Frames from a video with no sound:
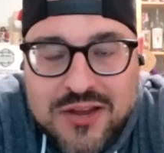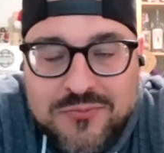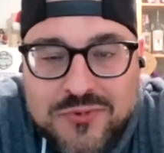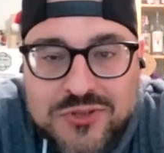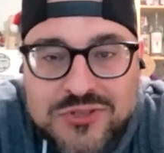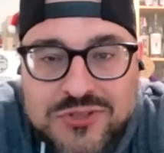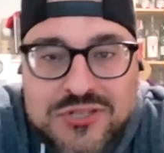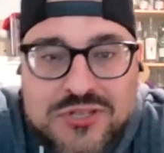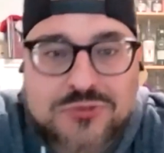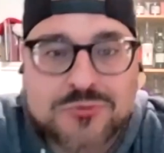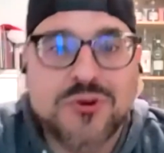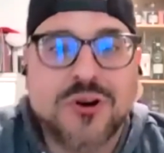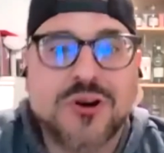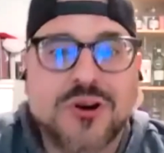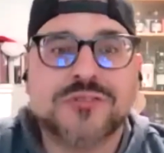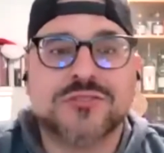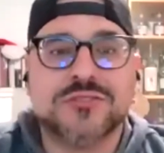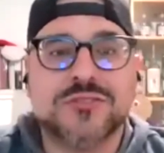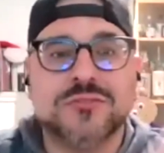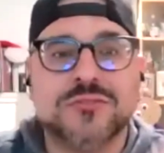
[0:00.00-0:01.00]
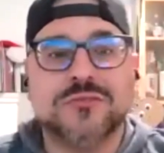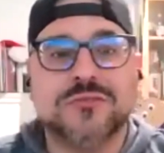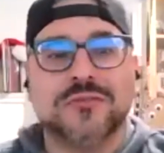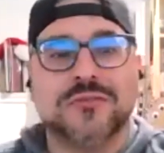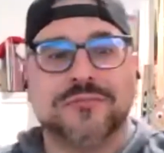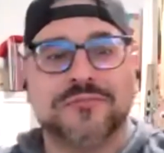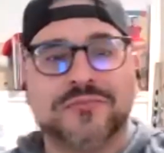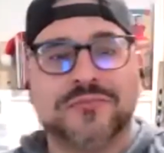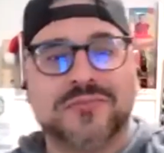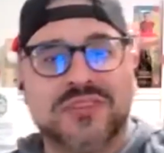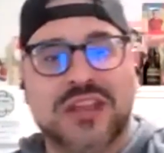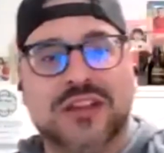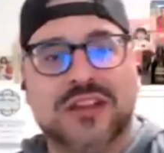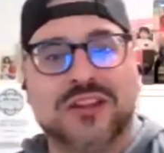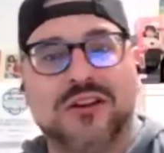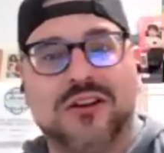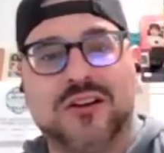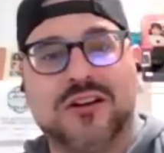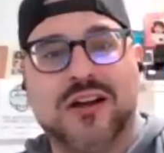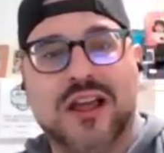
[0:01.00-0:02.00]
and we'll see you all soon.
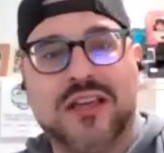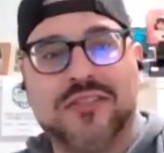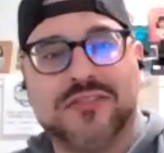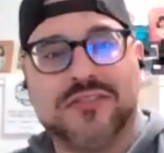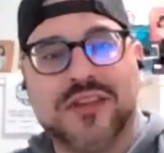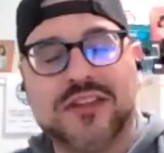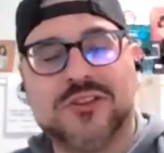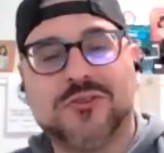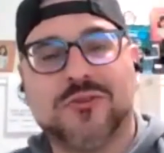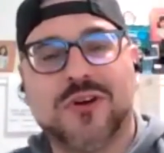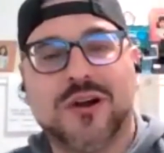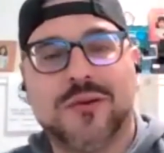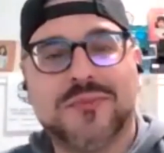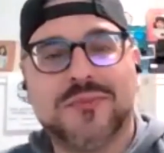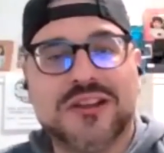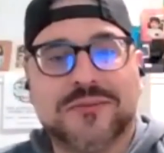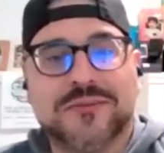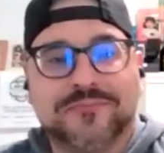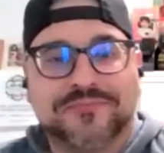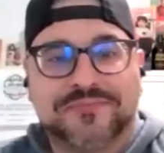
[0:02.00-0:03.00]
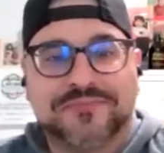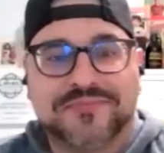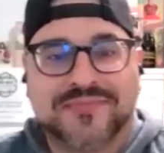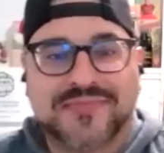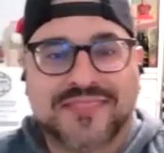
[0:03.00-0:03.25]
Take care, and thank you, Harmony.